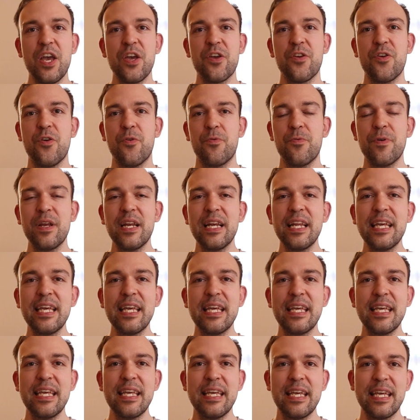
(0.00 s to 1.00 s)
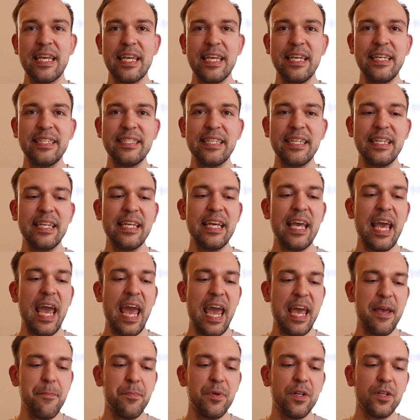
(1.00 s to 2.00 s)
You're really easily
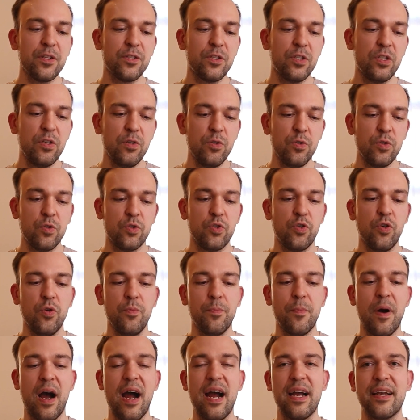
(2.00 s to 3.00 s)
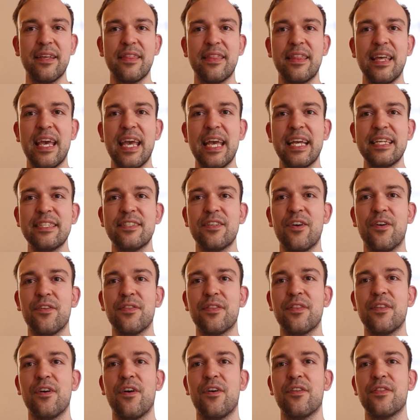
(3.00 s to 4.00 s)
able to mark things
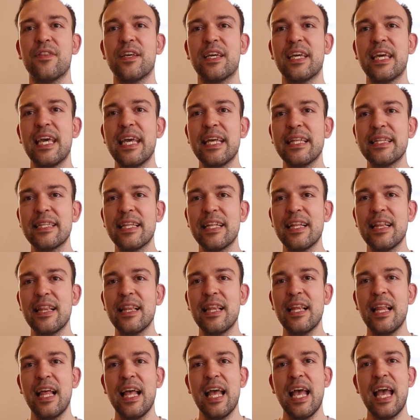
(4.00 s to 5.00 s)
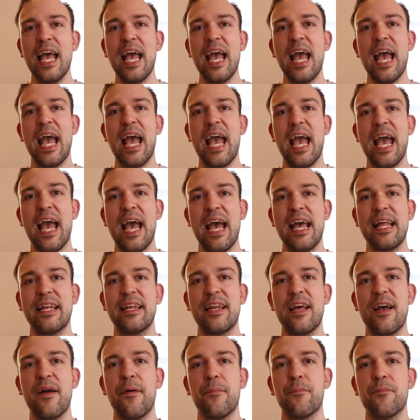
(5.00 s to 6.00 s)
on the Kindle.
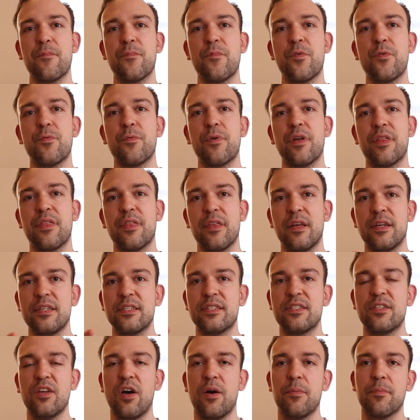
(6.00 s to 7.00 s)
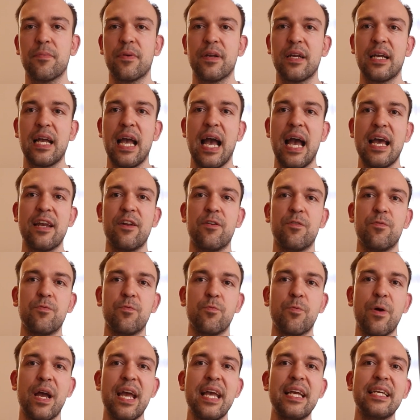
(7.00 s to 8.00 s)
And with some kind
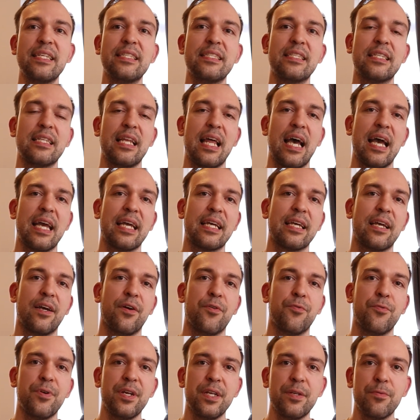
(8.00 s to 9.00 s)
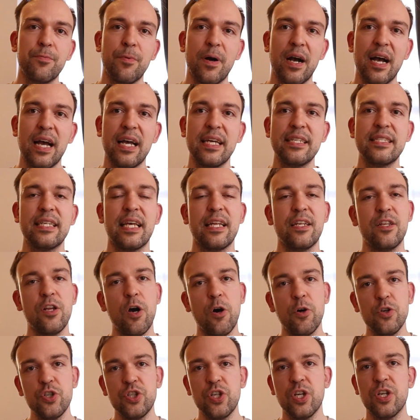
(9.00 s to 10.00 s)
of ways like Readwise and
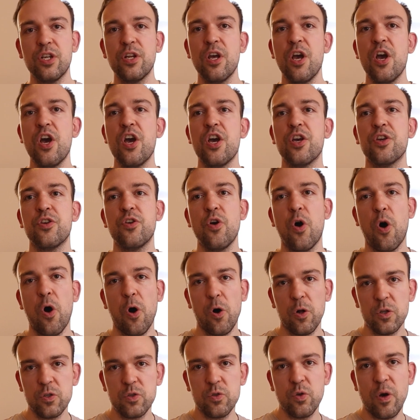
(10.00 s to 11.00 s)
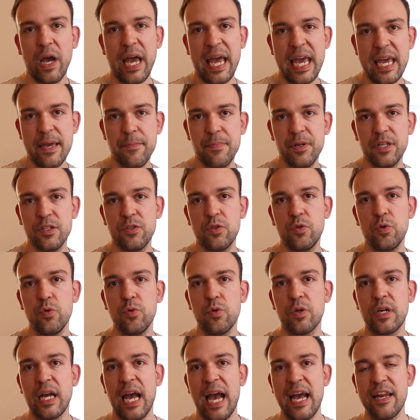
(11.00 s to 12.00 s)
Notion, you're also able
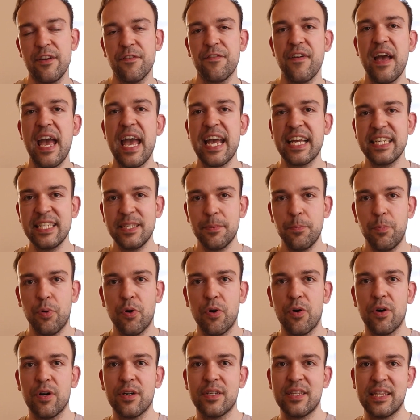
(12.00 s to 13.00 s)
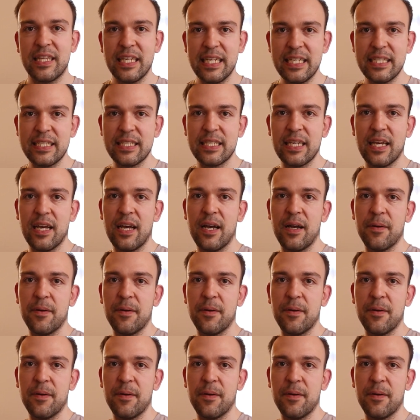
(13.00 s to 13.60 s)
to kind of export these